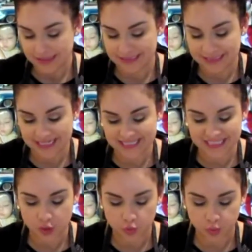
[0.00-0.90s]
it's nice
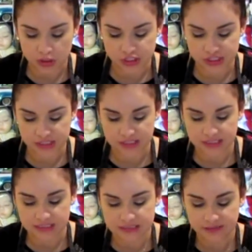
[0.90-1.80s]
and crunchy.
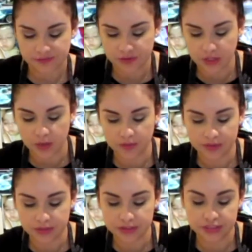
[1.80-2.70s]
Because if you don't,
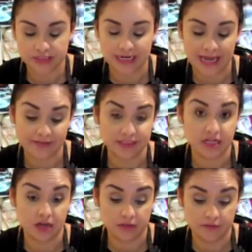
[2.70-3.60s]
then you're just going to have a
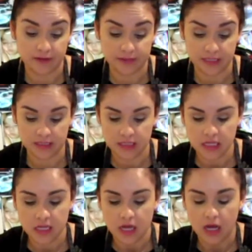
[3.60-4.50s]
soggy flauta.
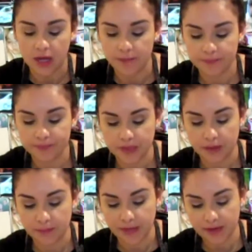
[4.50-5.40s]

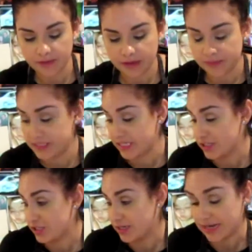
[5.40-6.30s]
My
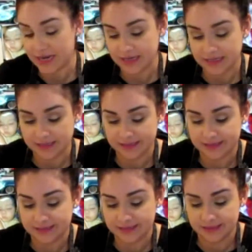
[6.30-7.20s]
recommendation on how to eat
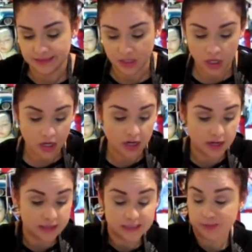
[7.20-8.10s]
these
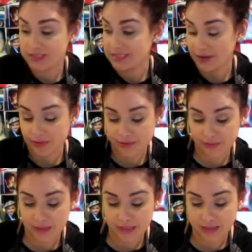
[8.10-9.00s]
is some sour
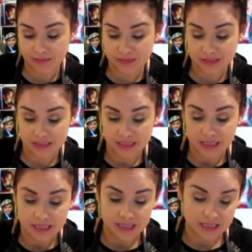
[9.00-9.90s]
cream,
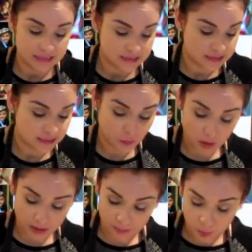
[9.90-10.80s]
some
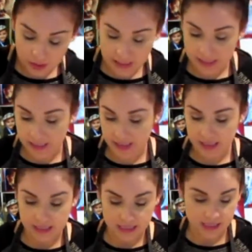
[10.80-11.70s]

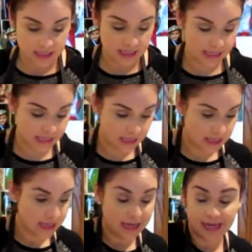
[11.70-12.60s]
guacamole,
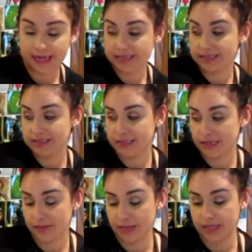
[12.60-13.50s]
and
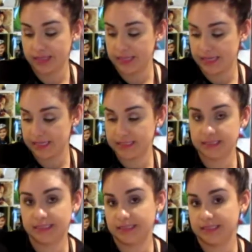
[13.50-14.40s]
some lettuce,